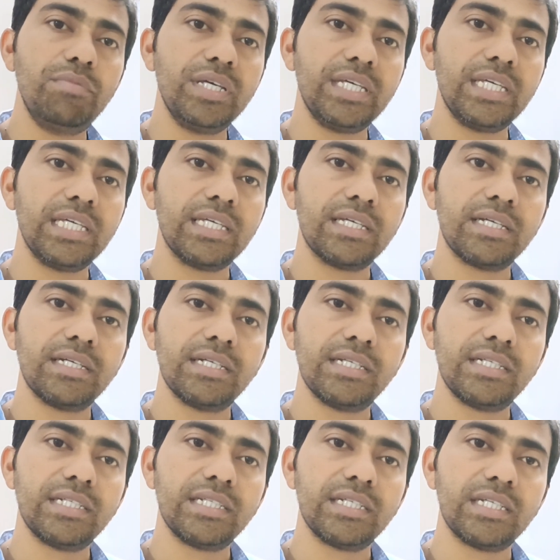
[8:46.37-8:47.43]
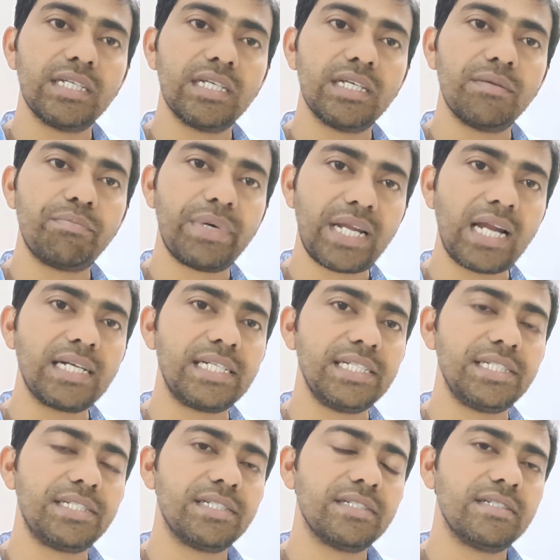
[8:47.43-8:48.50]
be
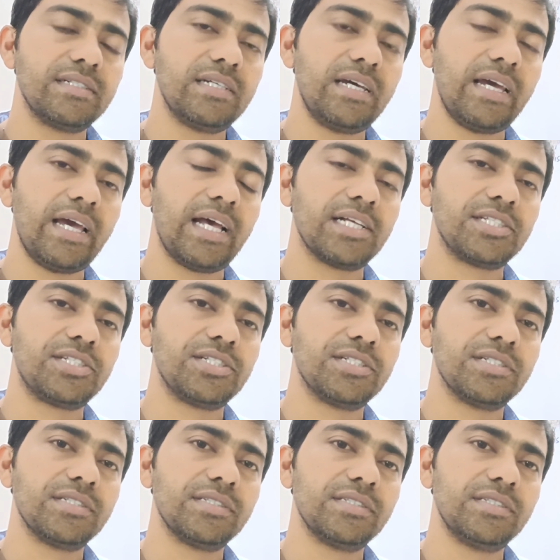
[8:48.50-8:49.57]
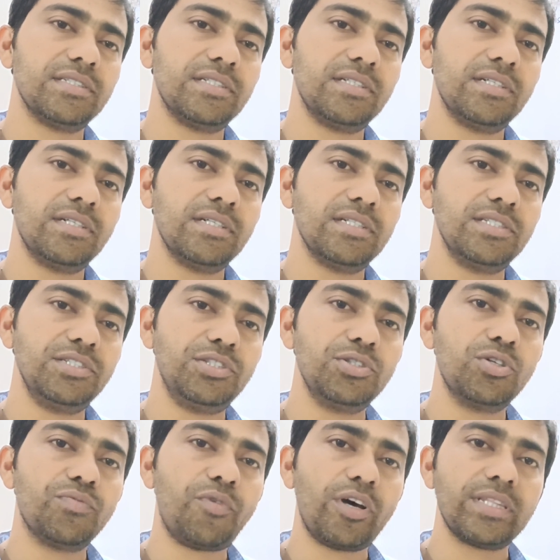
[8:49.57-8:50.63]
penaltied as
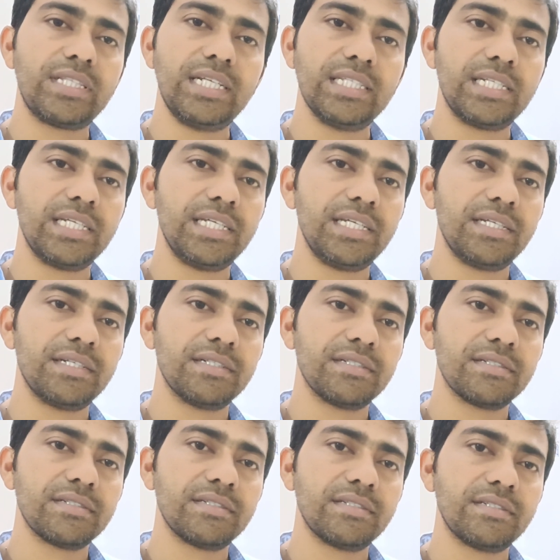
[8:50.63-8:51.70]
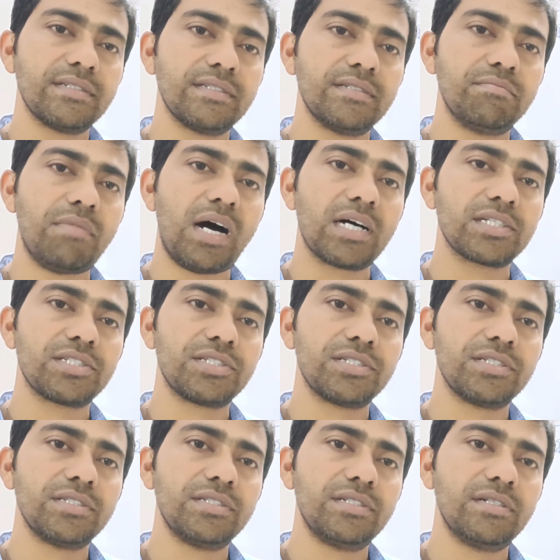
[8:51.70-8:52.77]
0.33
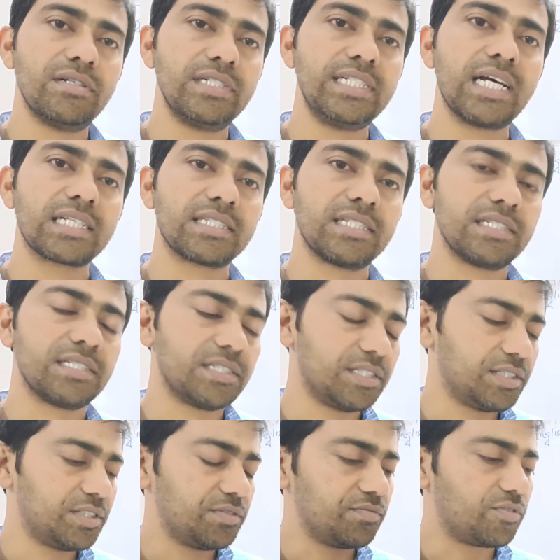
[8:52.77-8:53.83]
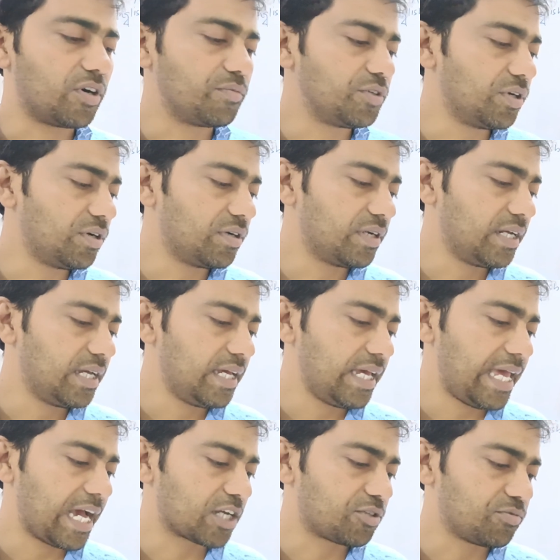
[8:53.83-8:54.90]
marks deduction from your
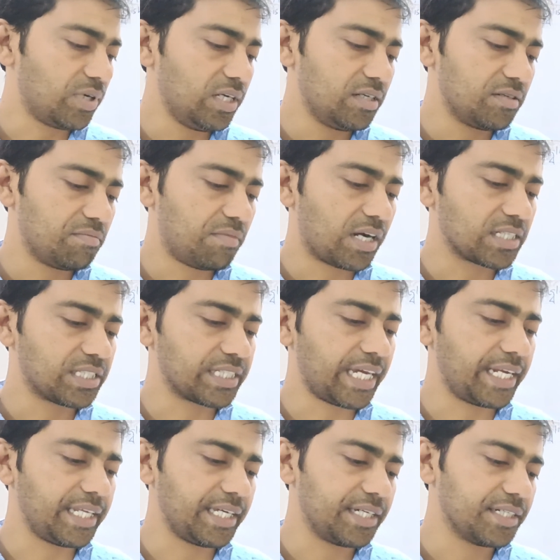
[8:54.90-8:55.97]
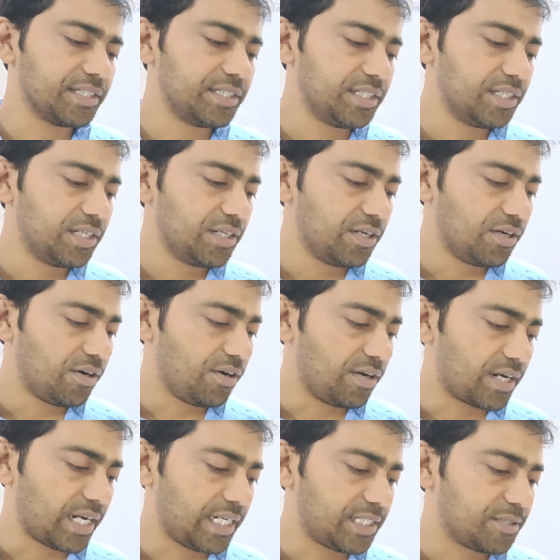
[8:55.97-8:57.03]
actual marks gaining.
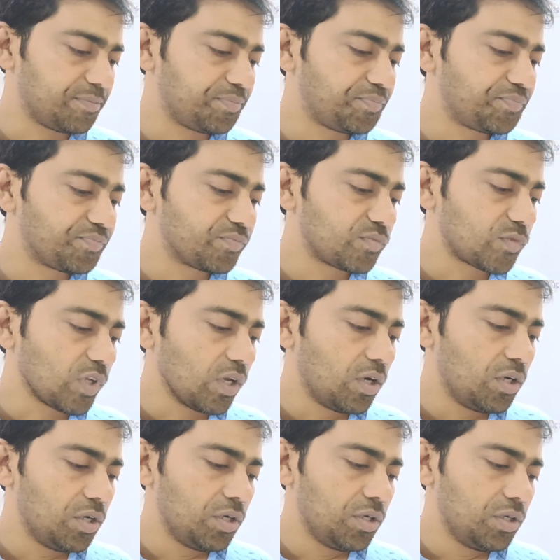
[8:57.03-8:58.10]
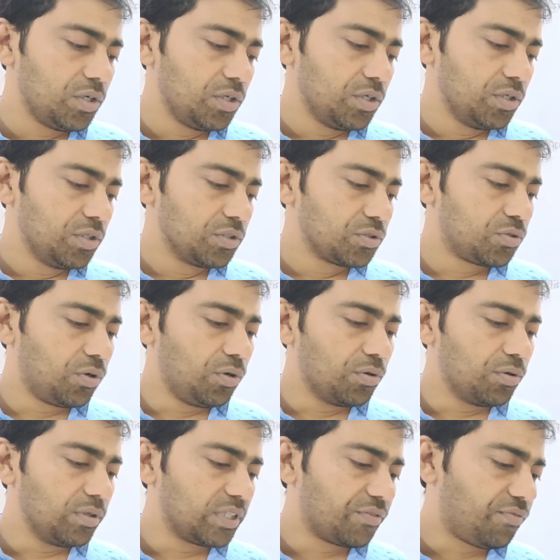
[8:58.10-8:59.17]
All right,
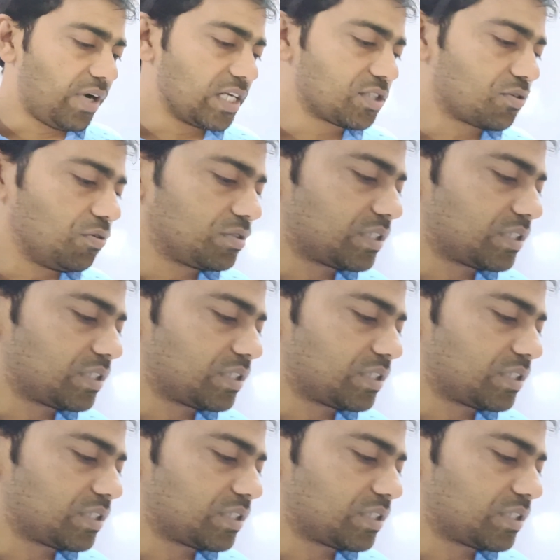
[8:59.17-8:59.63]
so the first